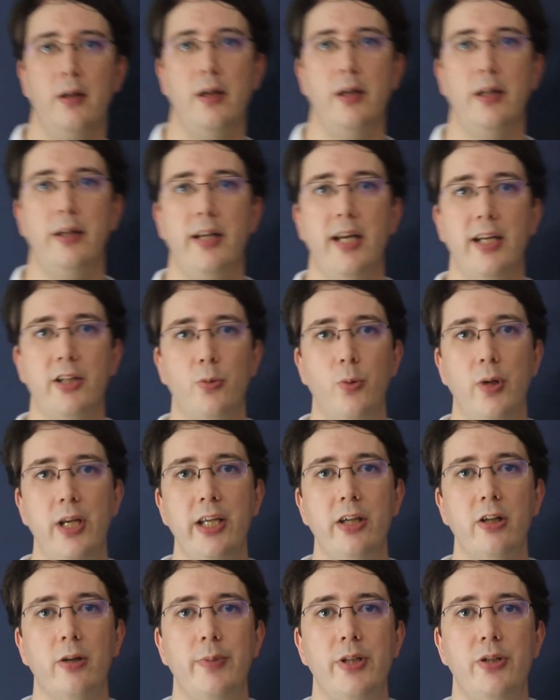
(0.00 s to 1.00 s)
Next
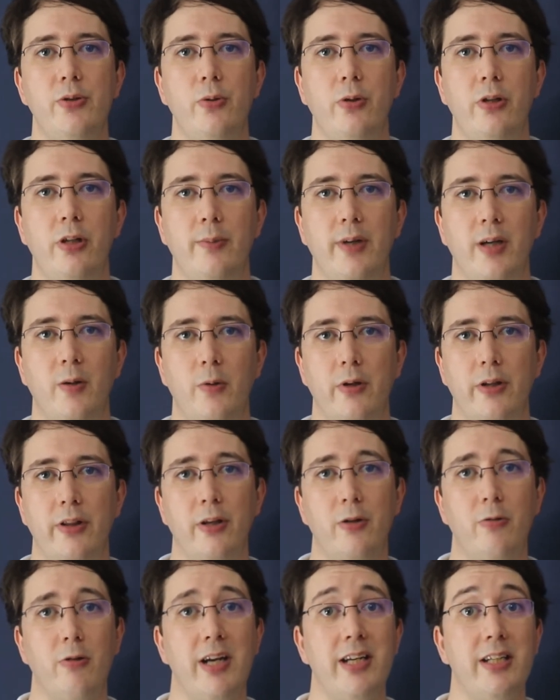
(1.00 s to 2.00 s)
week, I'll be talking about one of the
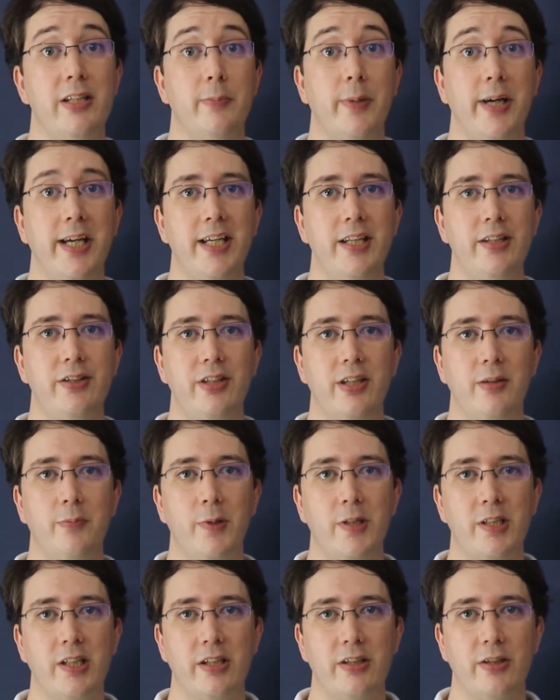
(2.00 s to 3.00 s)
great debates in
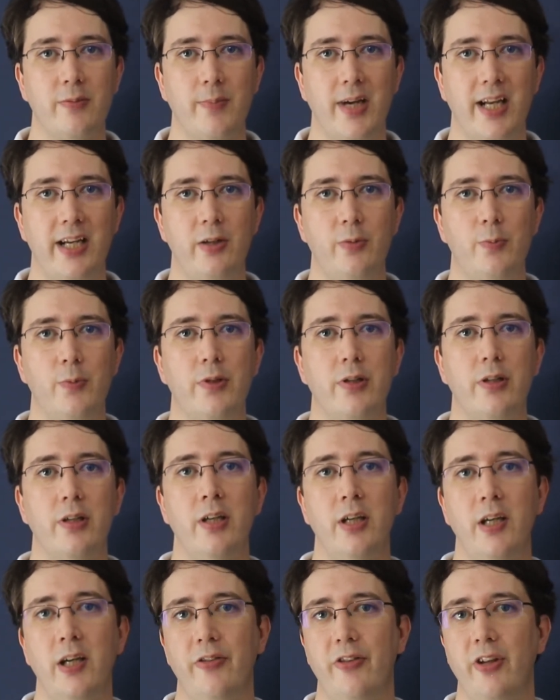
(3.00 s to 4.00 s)
business and management,
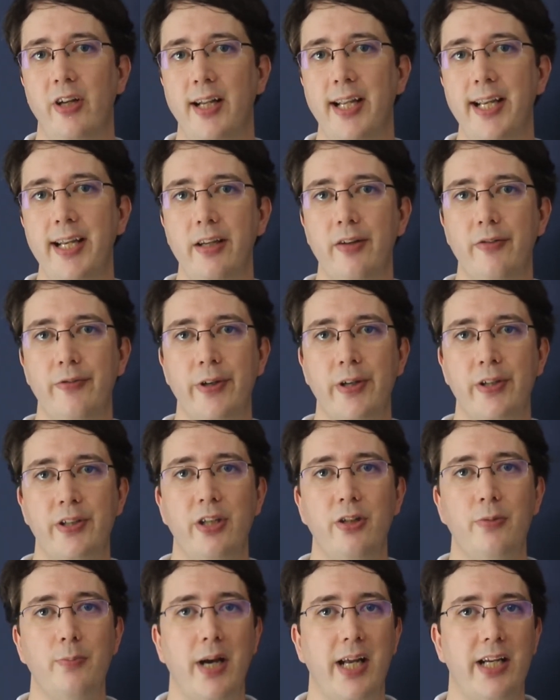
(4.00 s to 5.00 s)
the leader
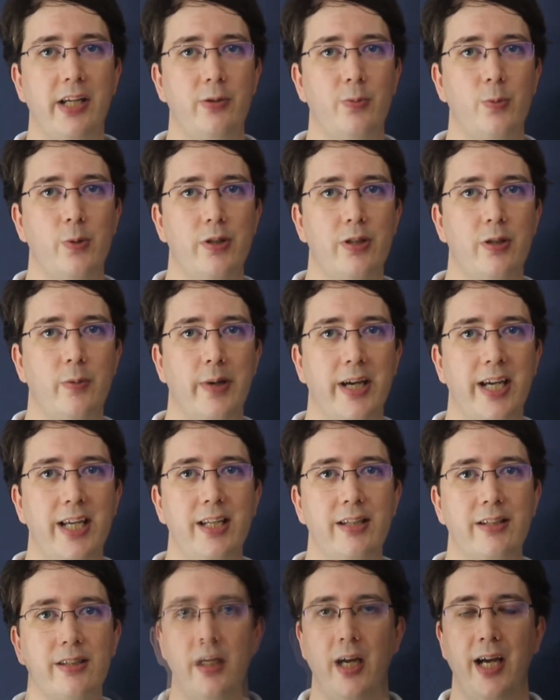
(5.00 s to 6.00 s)
versus management
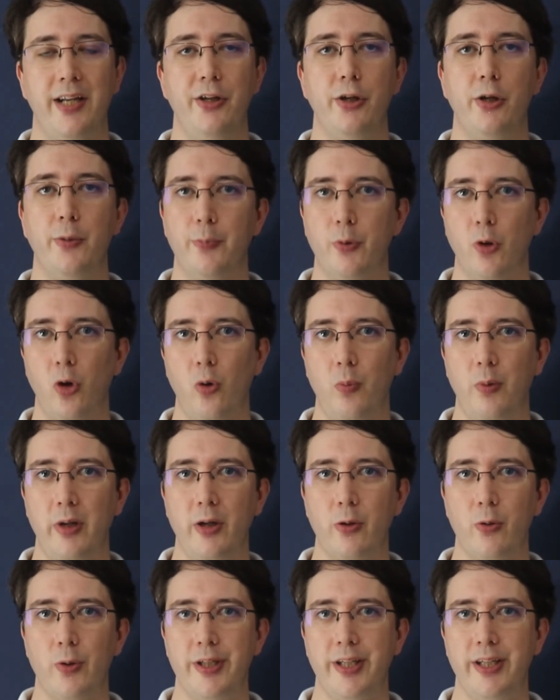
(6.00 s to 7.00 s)
debate. And you can probably
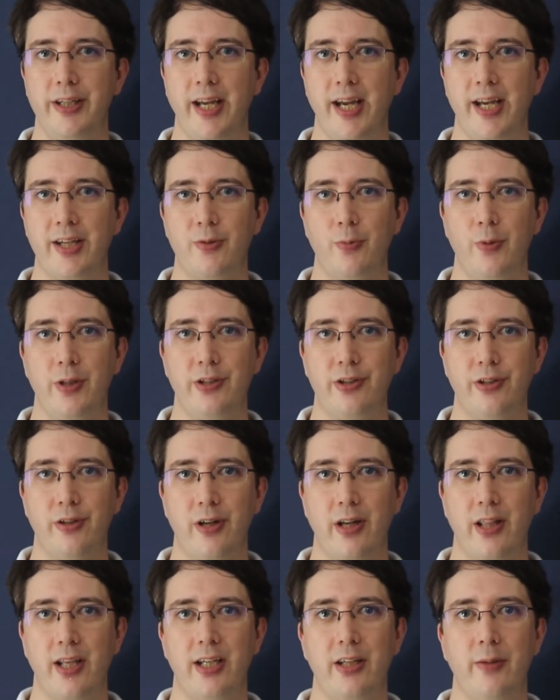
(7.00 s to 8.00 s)
already guess which
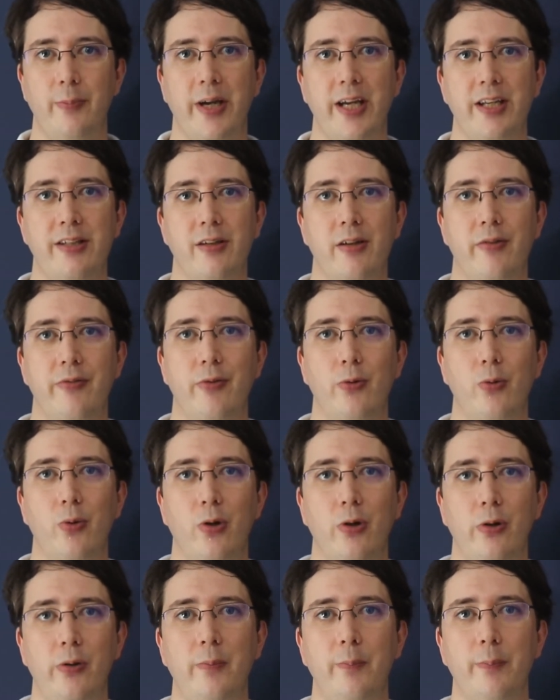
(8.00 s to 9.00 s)
side of that debate I fall
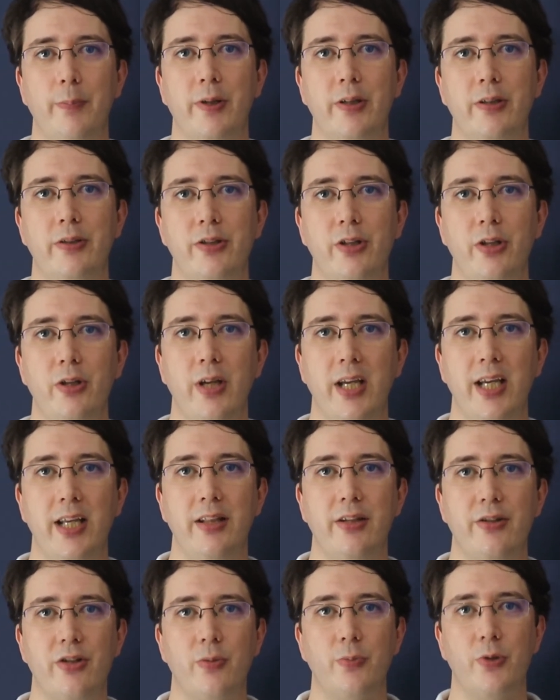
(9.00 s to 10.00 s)
on, but do hit
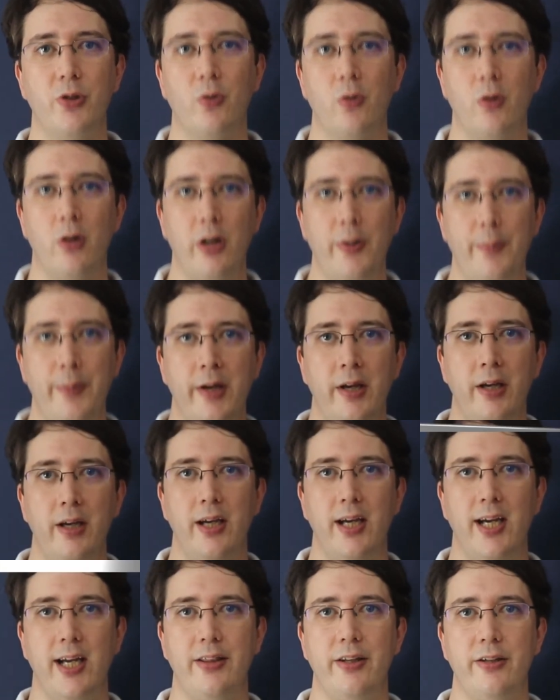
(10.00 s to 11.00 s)
the subscribe
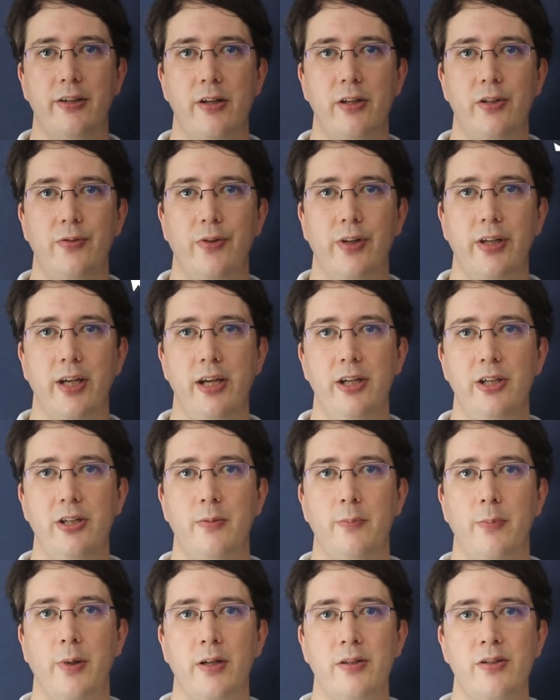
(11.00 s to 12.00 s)
and the
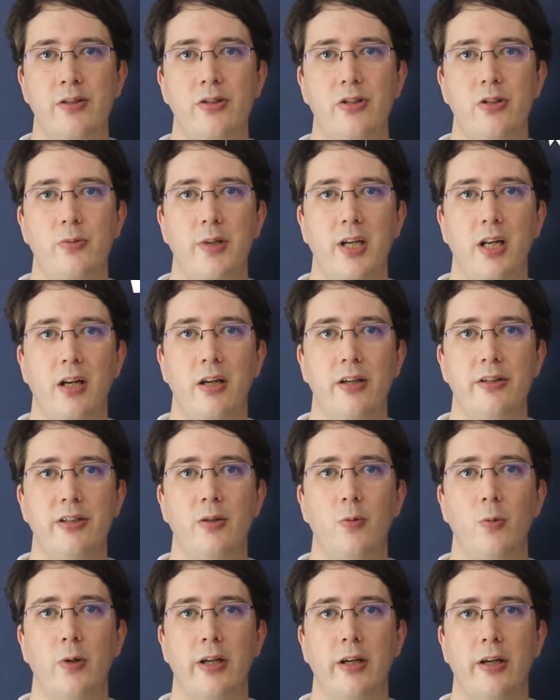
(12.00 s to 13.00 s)
notification buttons to be
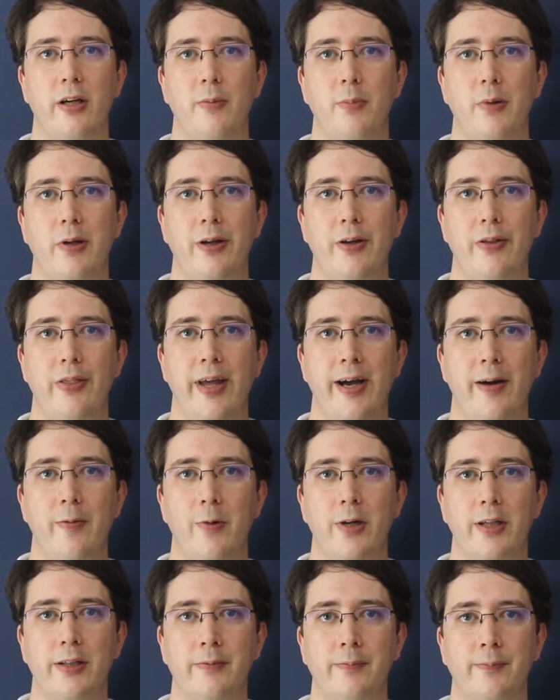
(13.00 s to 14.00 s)
alerted when I upload that
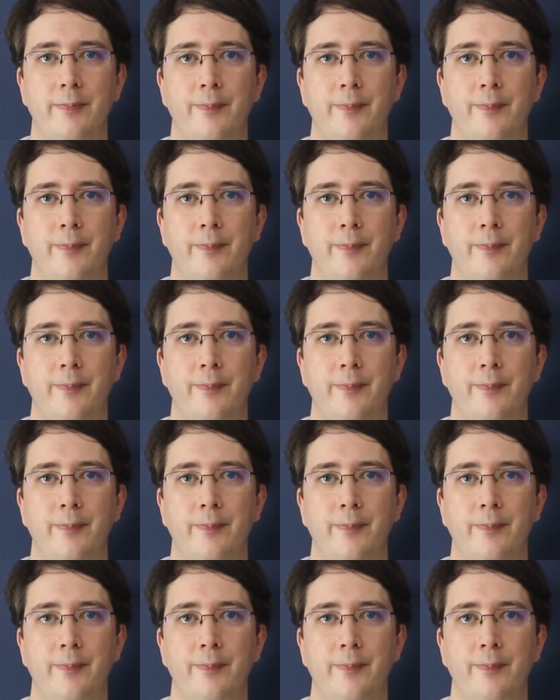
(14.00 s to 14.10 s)
one.